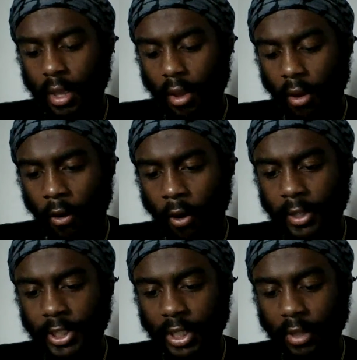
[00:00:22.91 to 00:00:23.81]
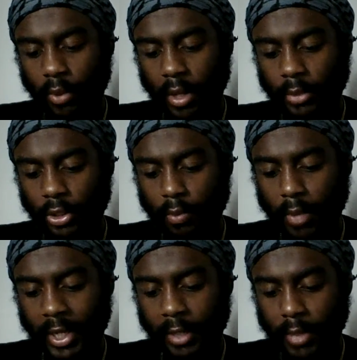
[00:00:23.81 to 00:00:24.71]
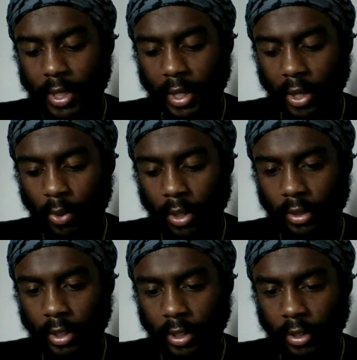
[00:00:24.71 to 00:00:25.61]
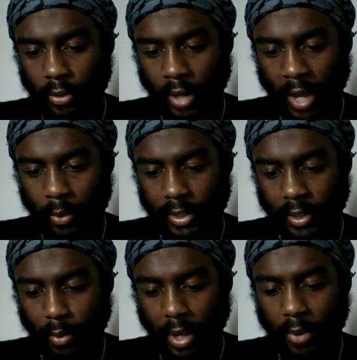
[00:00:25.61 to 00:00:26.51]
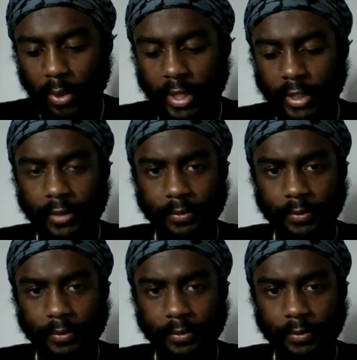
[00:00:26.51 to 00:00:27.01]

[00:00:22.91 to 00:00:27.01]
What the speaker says: Our hearty shalom to you mighty men that go out there on the highways and byways